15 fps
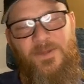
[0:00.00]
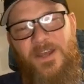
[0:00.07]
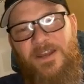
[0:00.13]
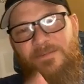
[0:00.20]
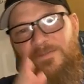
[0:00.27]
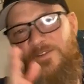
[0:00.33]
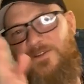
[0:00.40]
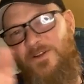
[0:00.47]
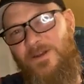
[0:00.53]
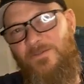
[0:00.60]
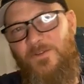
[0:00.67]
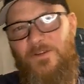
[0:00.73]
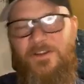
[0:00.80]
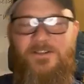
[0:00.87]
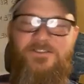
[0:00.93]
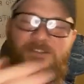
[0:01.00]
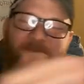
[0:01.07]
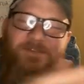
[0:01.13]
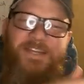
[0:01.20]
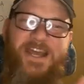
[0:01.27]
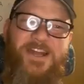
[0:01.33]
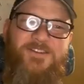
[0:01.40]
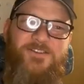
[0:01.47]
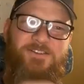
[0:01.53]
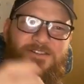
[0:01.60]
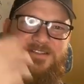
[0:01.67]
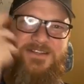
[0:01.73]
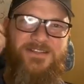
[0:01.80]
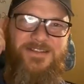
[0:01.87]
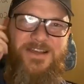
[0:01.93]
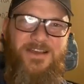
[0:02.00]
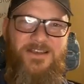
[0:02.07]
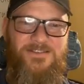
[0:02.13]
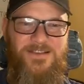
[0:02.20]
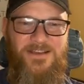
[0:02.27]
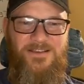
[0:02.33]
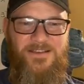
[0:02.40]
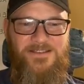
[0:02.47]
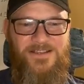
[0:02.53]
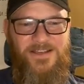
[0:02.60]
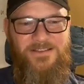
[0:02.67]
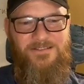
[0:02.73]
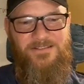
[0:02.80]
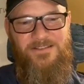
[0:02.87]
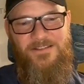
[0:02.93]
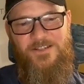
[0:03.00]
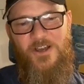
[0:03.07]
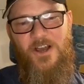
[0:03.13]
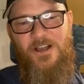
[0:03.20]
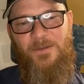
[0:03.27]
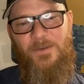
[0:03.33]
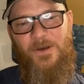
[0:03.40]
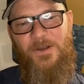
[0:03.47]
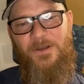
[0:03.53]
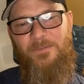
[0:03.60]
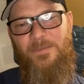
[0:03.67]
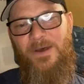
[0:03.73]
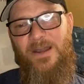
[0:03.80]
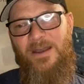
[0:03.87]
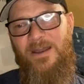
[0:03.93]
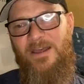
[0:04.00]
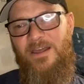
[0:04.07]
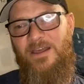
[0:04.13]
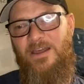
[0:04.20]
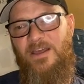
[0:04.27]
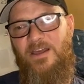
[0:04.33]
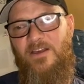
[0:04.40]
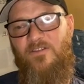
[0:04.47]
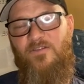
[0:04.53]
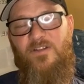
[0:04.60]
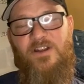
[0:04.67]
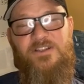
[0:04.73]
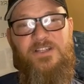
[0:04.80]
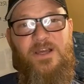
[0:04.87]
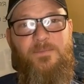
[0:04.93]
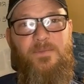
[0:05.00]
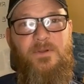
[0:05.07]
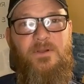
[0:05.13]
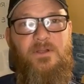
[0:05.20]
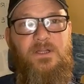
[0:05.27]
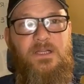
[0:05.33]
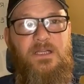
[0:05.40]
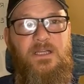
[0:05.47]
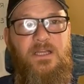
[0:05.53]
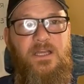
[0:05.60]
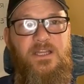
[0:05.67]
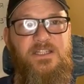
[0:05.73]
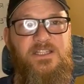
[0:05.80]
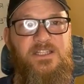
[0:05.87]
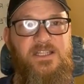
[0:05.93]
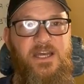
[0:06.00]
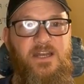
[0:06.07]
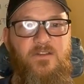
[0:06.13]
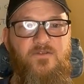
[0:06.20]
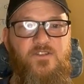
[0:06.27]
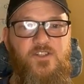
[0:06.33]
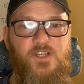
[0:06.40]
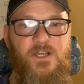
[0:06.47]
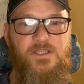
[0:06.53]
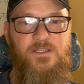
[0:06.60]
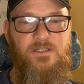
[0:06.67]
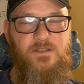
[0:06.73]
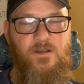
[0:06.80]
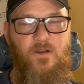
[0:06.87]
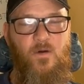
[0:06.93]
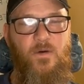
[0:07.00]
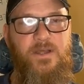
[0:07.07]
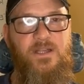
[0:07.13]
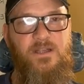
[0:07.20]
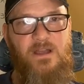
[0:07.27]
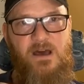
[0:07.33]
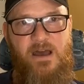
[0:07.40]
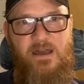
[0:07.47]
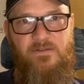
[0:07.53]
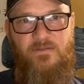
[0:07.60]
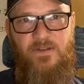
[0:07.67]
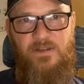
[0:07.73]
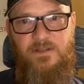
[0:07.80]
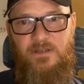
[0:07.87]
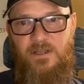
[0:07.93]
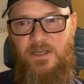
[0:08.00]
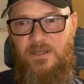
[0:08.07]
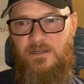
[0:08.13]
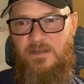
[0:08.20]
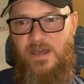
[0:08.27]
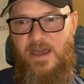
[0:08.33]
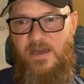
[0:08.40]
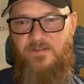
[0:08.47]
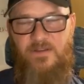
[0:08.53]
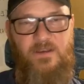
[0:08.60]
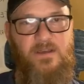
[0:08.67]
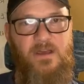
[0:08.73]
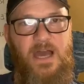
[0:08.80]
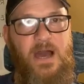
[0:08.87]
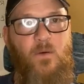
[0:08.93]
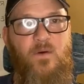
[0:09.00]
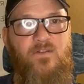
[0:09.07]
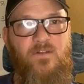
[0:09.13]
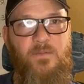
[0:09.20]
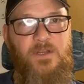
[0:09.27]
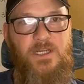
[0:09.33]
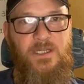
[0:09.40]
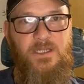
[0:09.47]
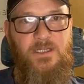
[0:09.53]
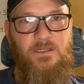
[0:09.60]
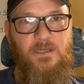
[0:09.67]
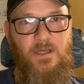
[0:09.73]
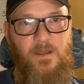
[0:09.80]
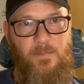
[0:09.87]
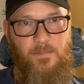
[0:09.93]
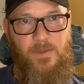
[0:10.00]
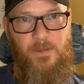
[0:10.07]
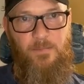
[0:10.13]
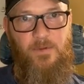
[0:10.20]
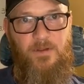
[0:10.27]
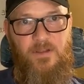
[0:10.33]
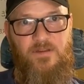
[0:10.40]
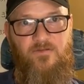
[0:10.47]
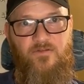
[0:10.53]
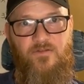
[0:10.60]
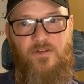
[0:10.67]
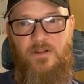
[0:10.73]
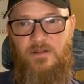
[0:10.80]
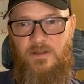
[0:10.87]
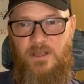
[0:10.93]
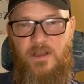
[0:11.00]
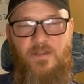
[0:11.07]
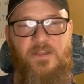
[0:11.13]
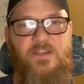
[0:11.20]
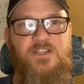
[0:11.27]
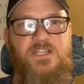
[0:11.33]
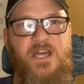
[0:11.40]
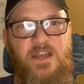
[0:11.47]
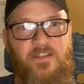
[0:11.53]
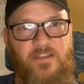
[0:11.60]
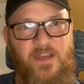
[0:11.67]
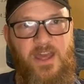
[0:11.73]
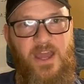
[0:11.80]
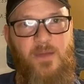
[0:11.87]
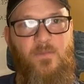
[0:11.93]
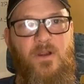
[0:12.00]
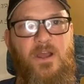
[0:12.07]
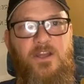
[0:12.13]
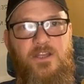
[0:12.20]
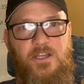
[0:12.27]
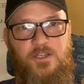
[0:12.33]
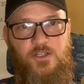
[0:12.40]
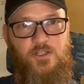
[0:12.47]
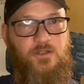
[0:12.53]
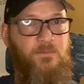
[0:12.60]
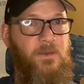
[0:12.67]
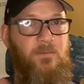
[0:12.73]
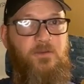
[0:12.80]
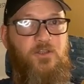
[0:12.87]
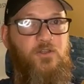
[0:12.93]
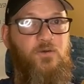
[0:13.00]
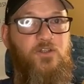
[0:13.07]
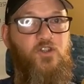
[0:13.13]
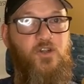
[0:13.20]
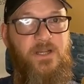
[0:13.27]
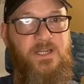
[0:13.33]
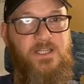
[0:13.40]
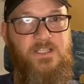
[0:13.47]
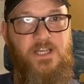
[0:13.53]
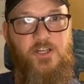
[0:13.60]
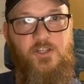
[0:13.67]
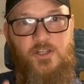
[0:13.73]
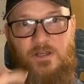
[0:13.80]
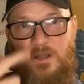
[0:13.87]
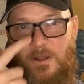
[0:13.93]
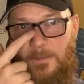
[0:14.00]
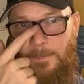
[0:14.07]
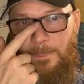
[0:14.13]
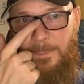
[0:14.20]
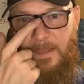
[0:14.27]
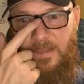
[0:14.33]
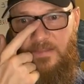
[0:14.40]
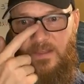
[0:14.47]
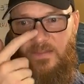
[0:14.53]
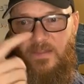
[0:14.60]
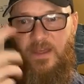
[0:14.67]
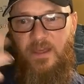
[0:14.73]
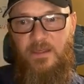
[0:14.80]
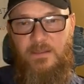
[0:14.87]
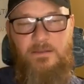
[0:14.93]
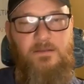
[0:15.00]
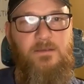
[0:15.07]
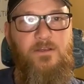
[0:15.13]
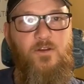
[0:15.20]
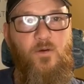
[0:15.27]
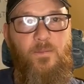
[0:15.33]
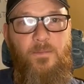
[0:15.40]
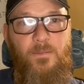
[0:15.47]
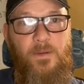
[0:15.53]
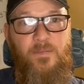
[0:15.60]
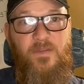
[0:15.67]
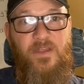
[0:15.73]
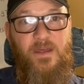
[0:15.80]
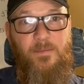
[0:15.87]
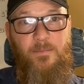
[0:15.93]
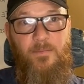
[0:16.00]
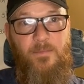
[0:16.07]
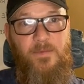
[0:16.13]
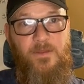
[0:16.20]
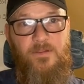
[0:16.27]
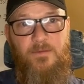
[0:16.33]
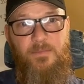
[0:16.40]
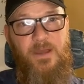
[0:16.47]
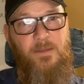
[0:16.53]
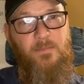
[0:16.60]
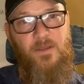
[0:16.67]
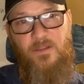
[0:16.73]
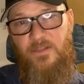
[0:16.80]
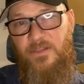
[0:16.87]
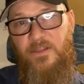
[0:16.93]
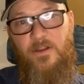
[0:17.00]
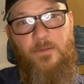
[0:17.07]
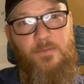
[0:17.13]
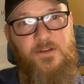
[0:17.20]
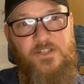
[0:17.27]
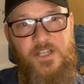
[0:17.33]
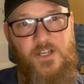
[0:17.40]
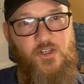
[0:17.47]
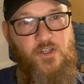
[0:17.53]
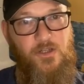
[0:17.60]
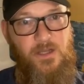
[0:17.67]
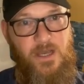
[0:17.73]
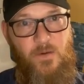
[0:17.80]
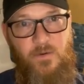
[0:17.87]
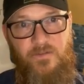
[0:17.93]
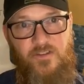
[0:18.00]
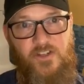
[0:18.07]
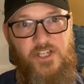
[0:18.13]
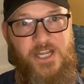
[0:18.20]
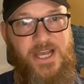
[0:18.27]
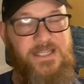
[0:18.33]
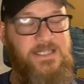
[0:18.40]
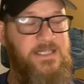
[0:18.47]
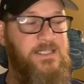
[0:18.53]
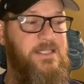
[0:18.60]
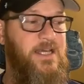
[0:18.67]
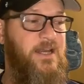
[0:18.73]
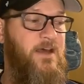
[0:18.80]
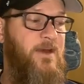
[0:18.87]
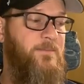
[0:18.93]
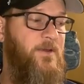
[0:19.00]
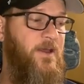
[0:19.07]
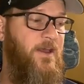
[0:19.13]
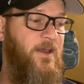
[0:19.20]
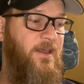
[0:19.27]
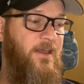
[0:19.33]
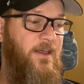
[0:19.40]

And I'm sorry, I'm going down some tangents as I talk about it. But for example, instead of just going live and having however many people in front, like on the other side of the camera, and then she'll maybe do a training session, and then maybe they either pay monthly or per session, however she has it set up.